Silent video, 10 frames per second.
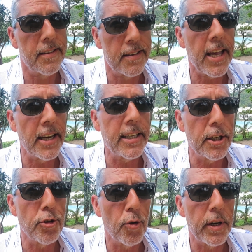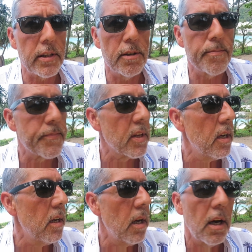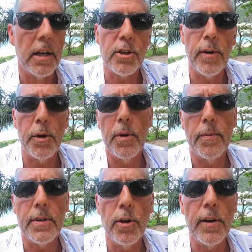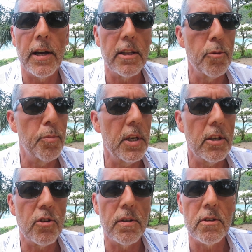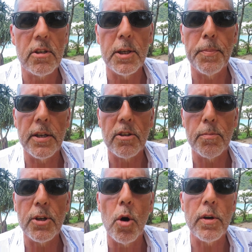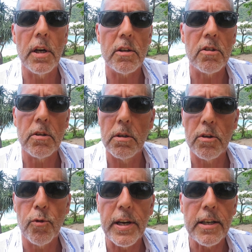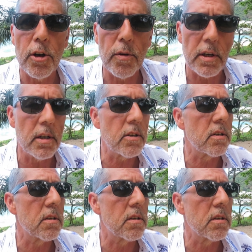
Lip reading: Can get annoying though. So anyway, we go down to the beach and sip on some coconuts, the green coconuts.